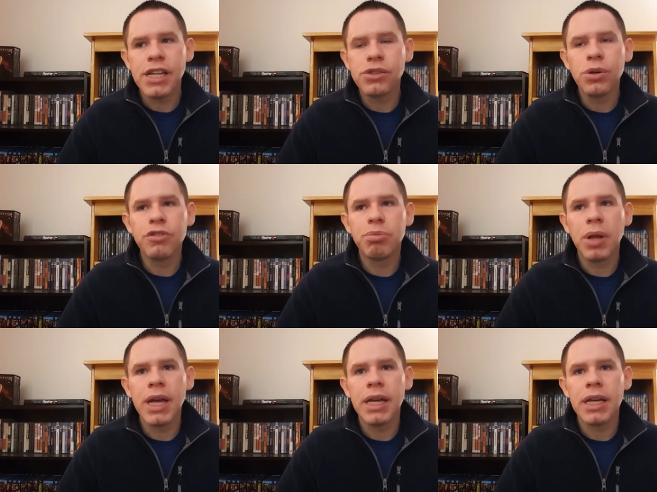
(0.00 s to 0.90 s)
He's sort of
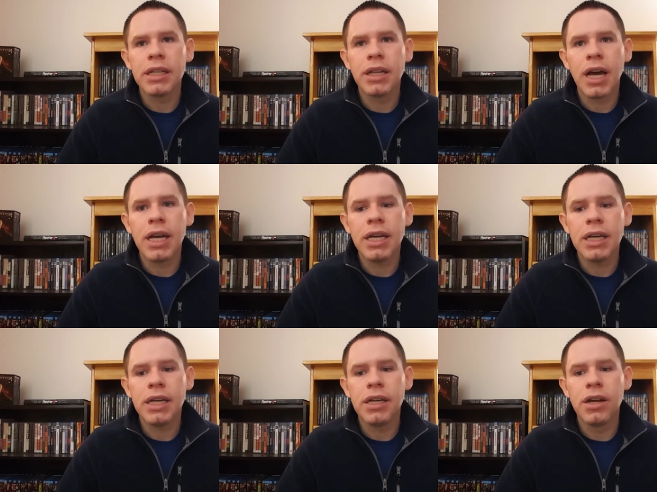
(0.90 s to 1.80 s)
playing it
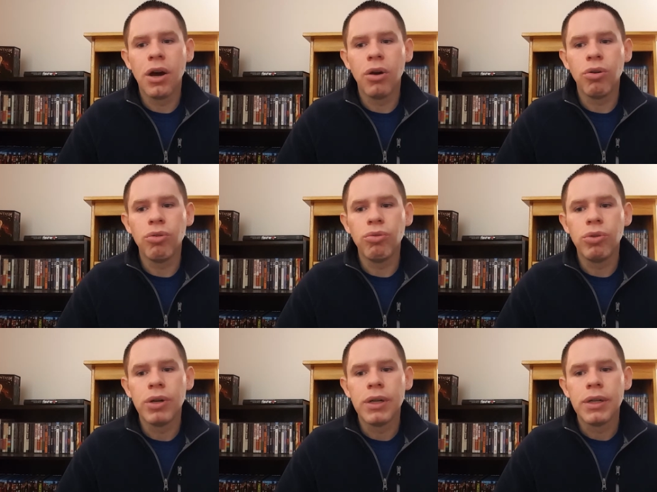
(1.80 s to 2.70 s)
like, you know,